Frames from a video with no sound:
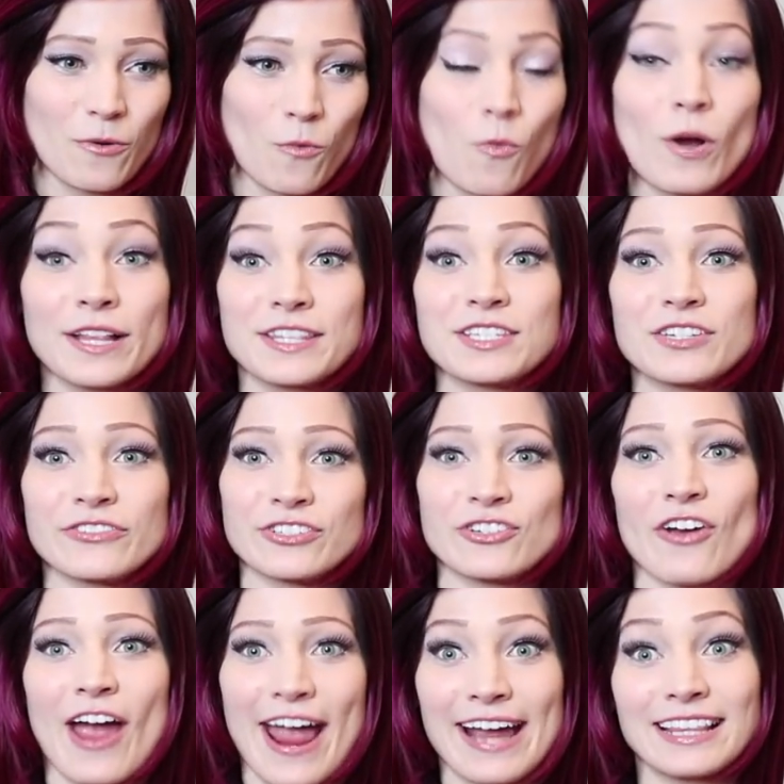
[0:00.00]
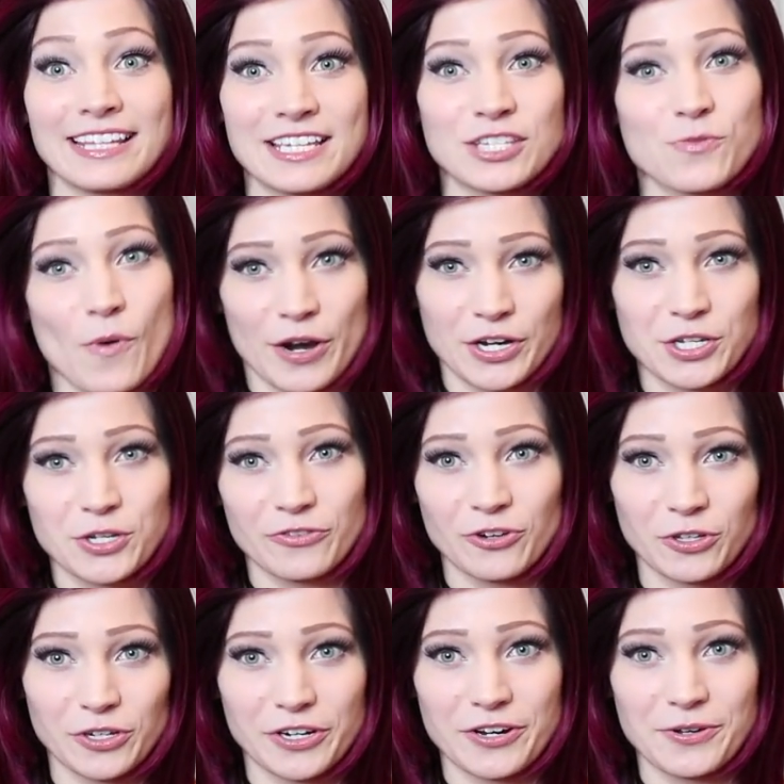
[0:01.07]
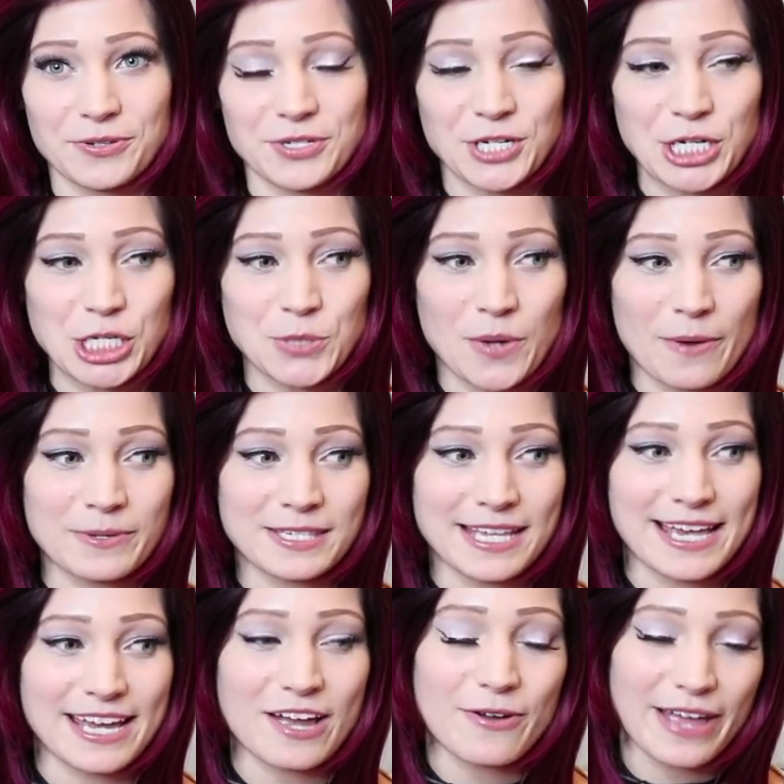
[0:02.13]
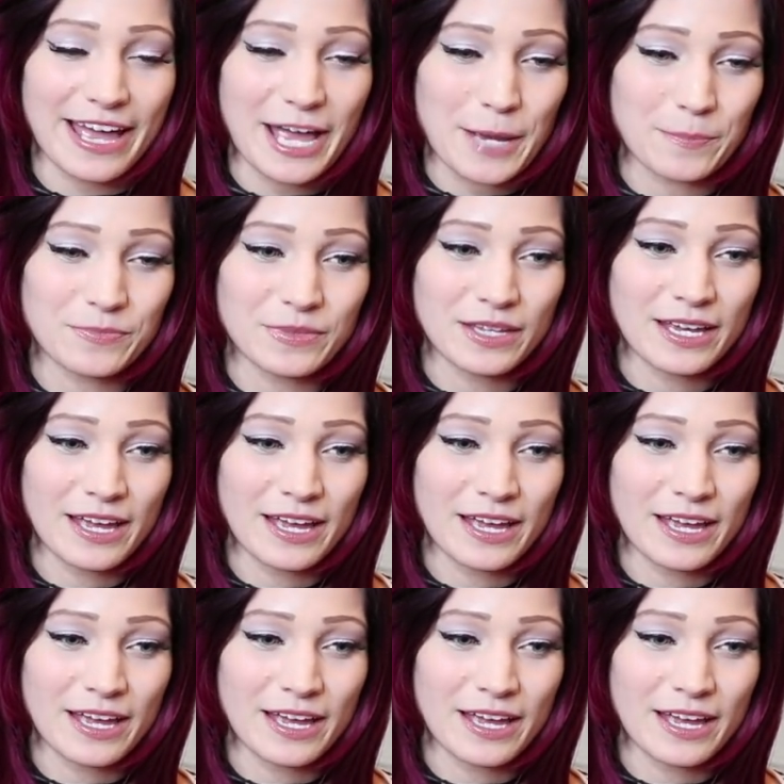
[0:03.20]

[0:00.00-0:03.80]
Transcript: wants to try at least one or two roller coasters. So I was like, okay.